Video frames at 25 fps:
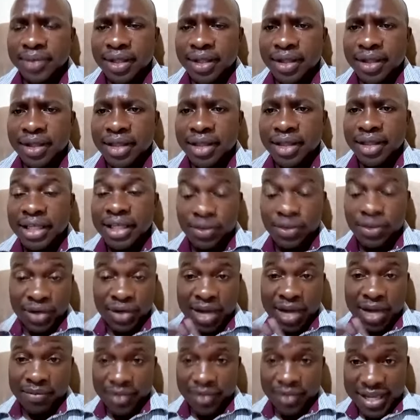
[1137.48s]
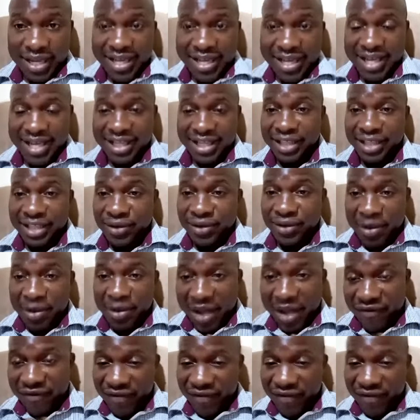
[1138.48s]
That's what I'm thinking. That's what
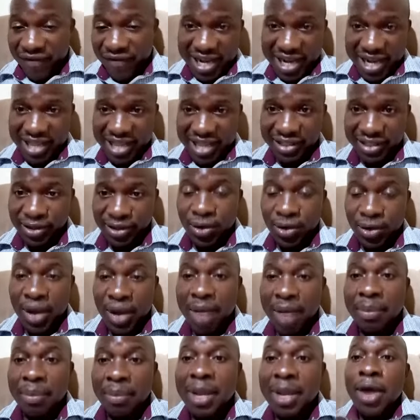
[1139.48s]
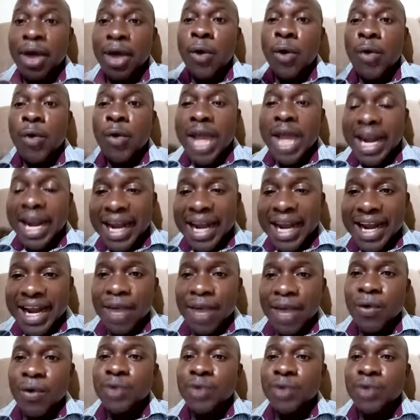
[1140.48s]
my feeling is. So we are learning what we